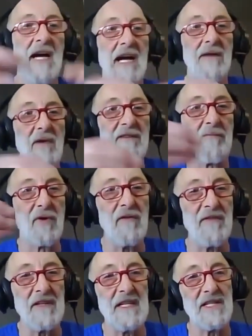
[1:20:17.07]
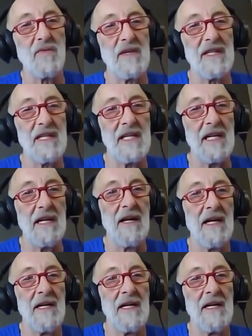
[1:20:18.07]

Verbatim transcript: And we've proven this with the